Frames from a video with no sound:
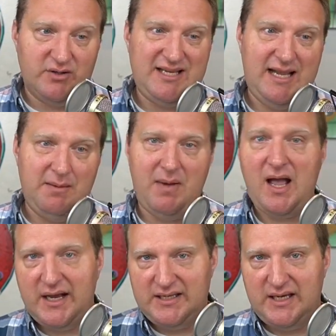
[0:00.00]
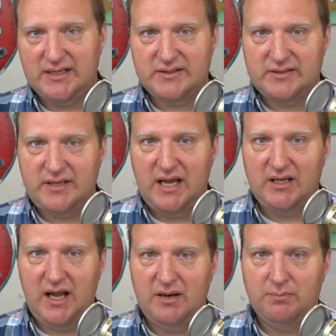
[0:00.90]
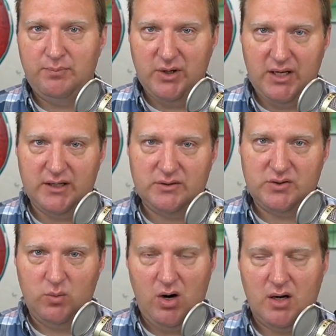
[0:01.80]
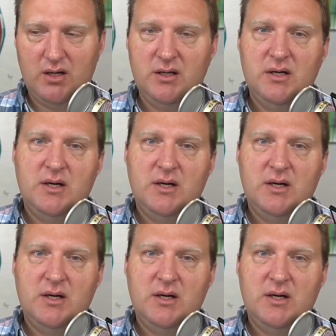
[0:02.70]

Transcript: they're taking my ideas and and putting it to work.